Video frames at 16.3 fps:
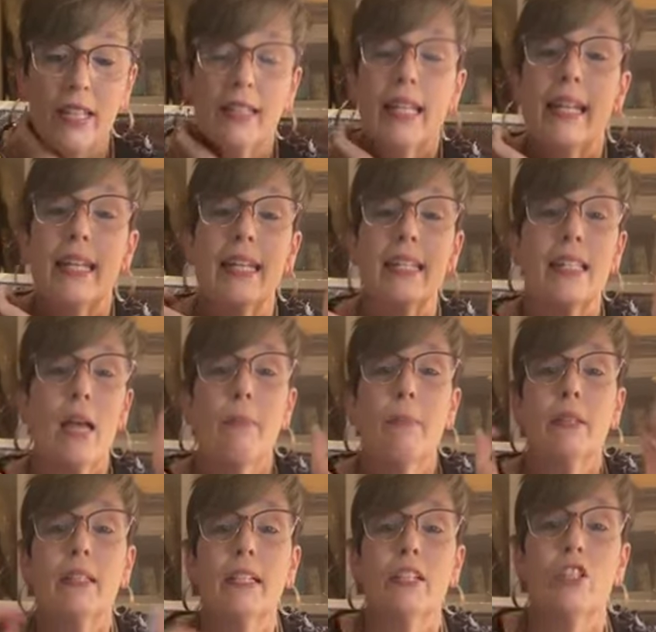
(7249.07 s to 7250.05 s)
All right, ladies,
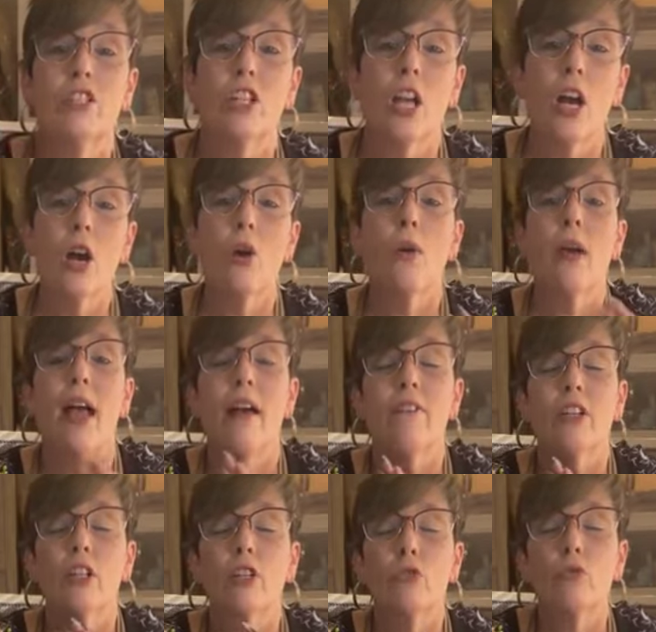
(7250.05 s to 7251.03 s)
I'm going to let you go.
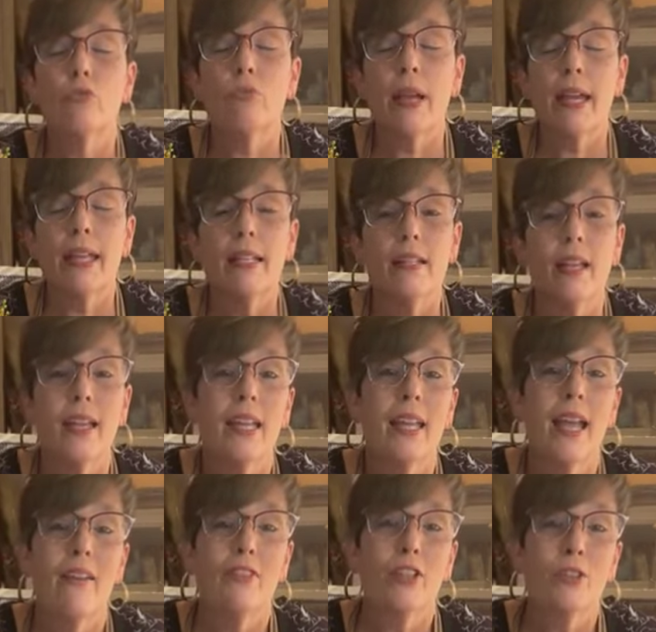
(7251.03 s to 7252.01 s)
Have a great
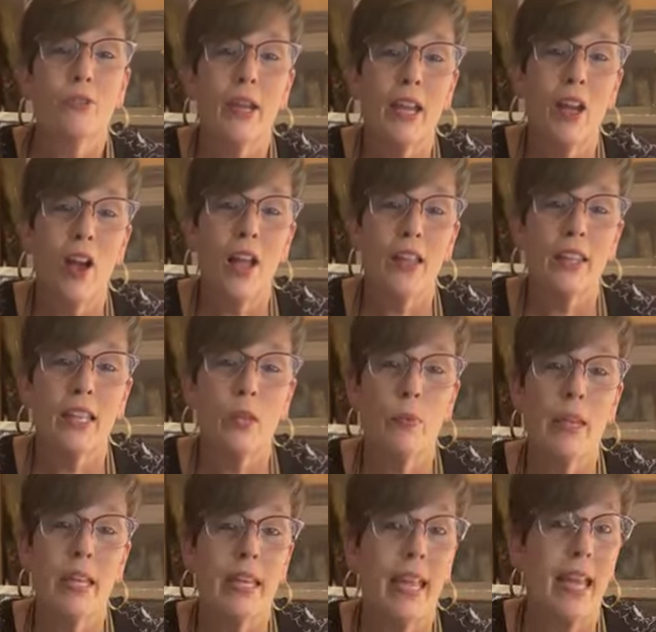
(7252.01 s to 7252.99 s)
night. Have a great
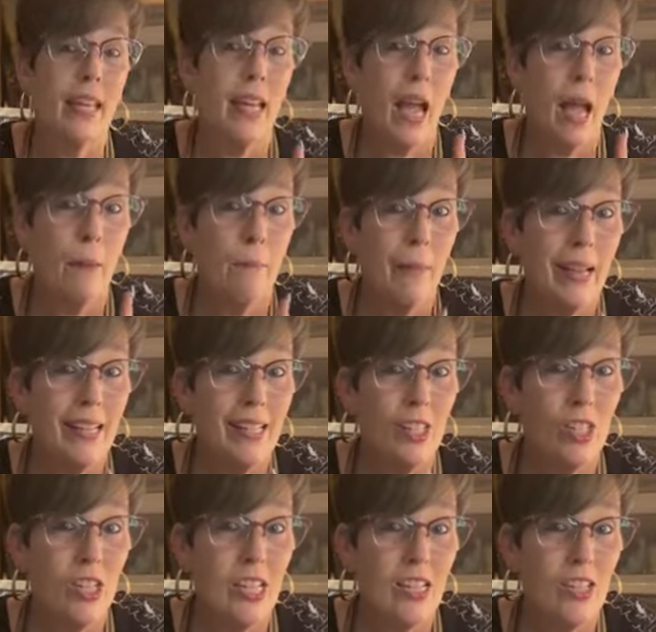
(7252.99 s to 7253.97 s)
holiday weekend. I
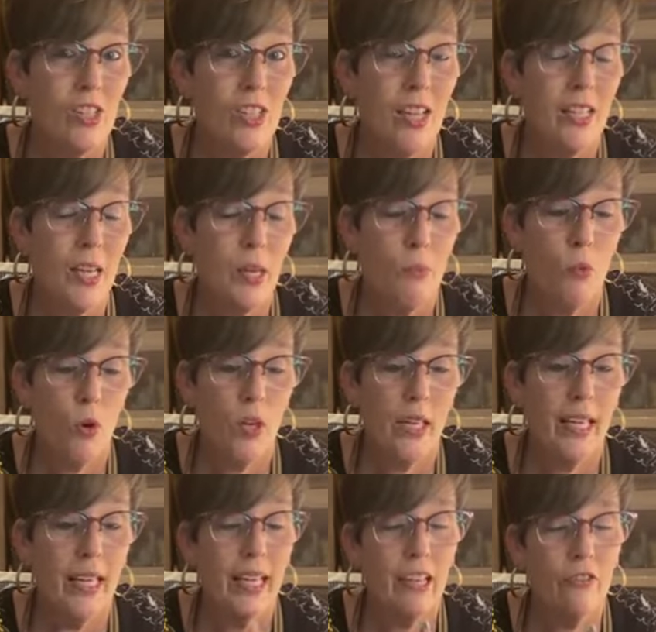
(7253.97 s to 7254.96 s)
might see you Sunday
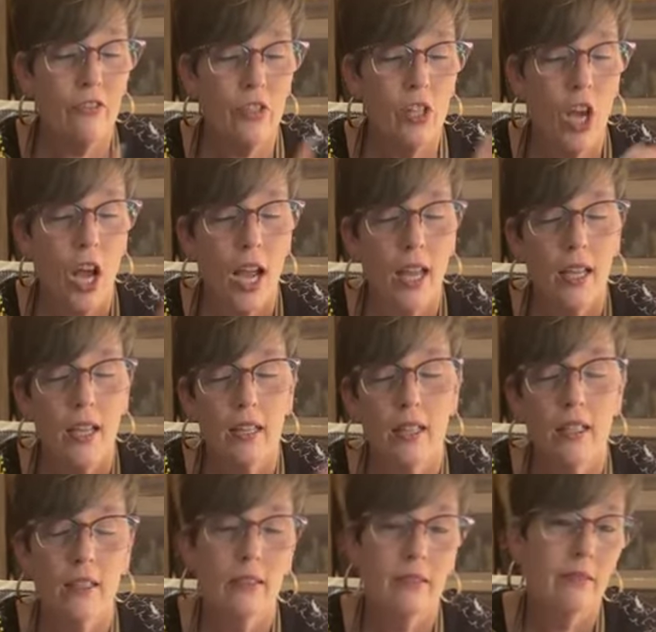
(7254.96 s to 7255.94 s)
morning. If not,
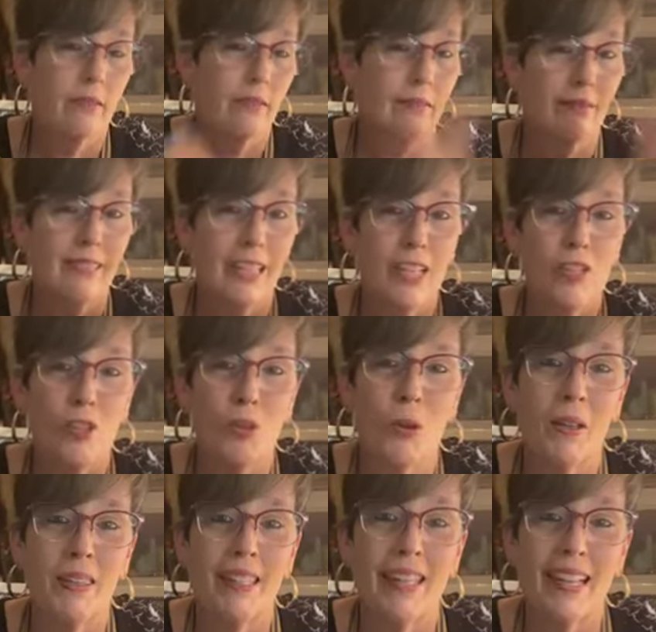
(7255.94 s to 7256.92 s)

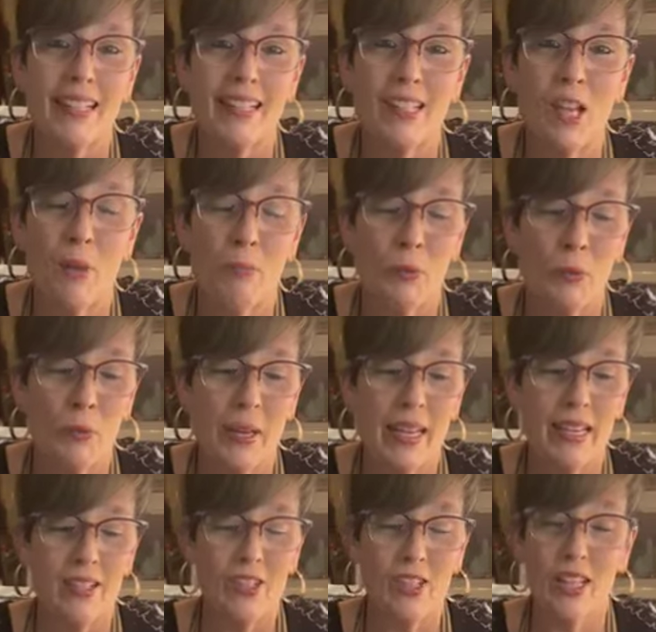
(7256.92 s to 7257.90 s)
enjoy the next couple
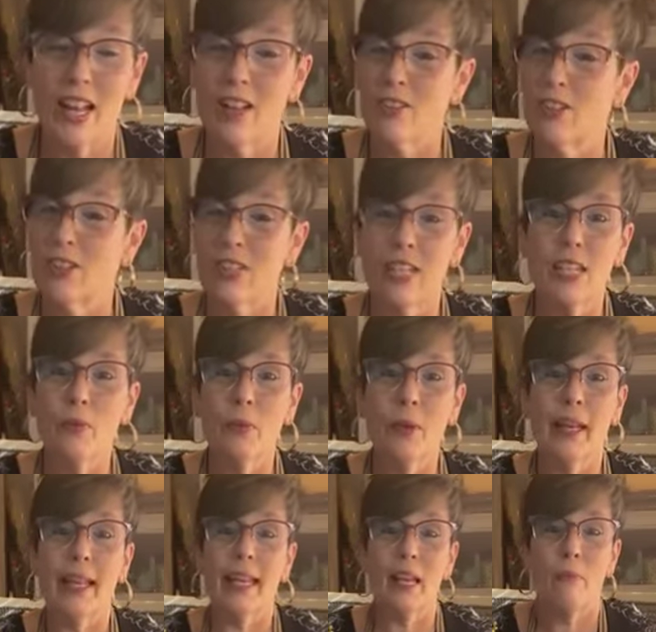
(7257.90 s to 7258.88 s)
weeks, and I'll see
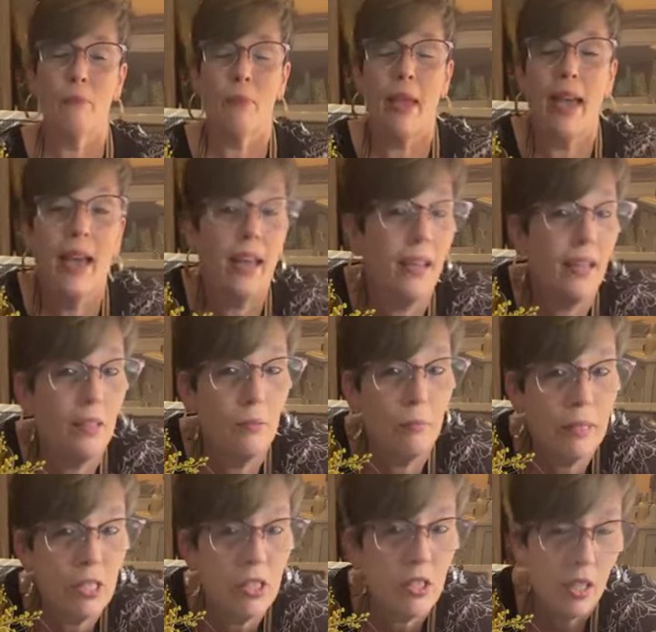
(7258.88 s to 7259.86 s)
you when I get back.
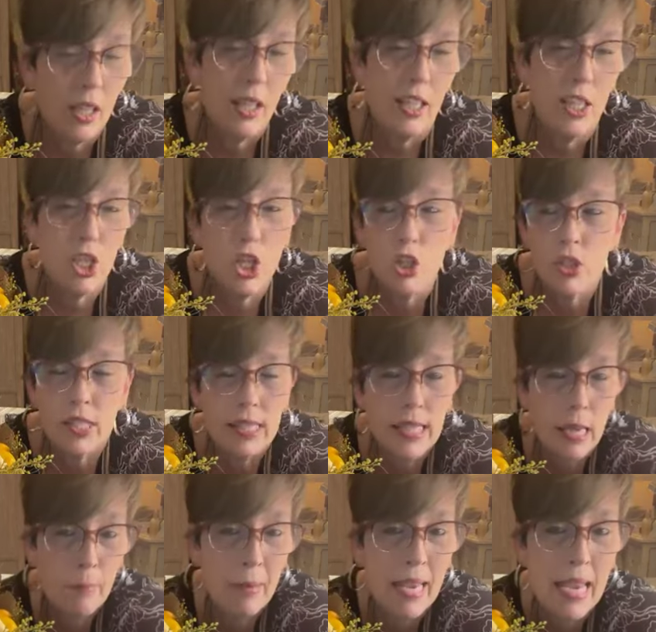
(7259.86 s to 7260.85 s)
But you'll
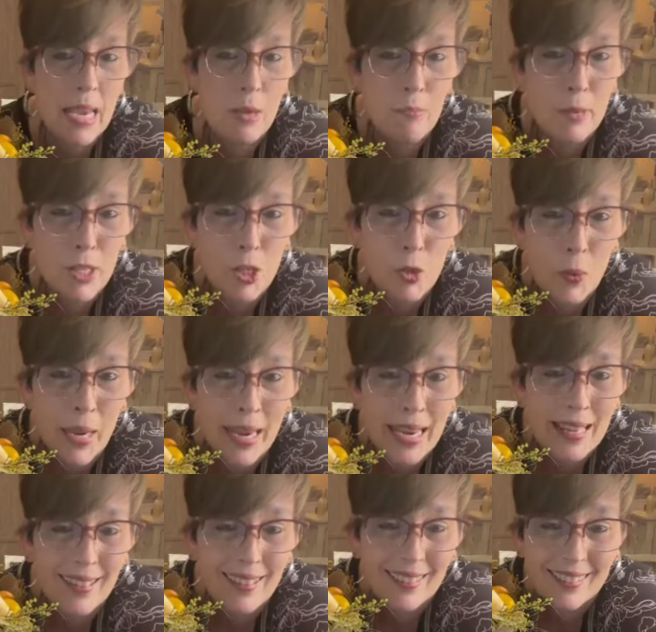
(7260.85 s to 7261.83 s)
see me in
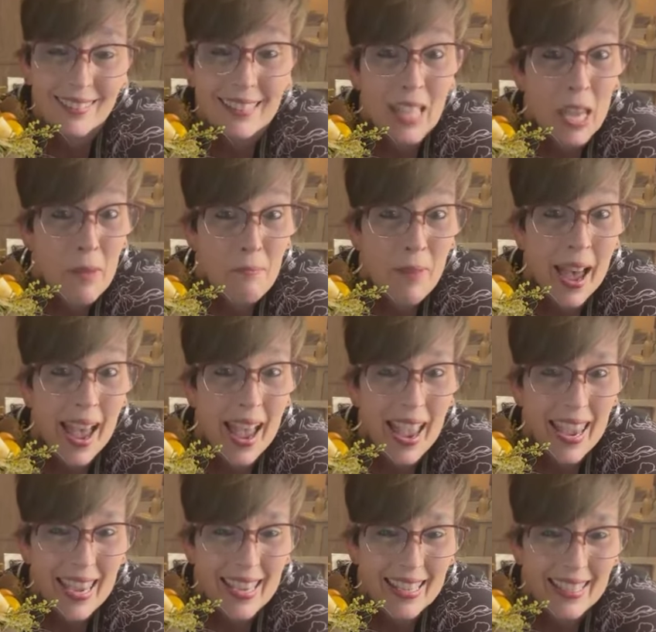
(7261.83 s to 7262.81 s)
between.
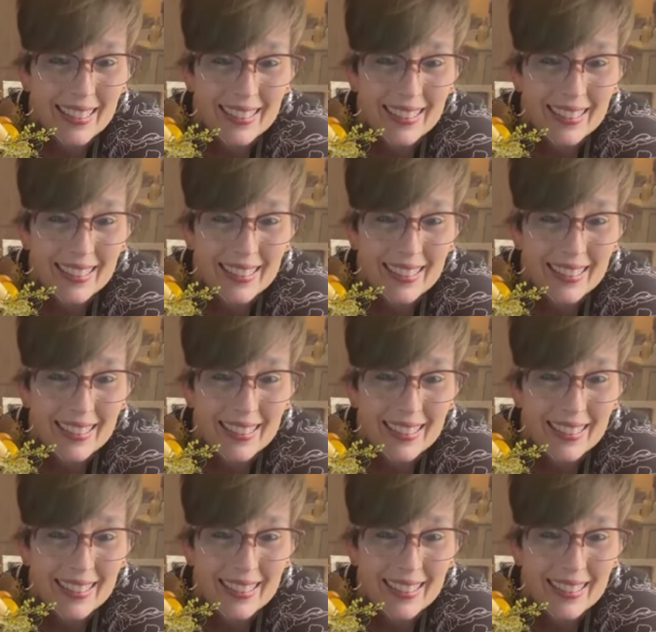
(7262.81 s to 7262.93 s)
Bye.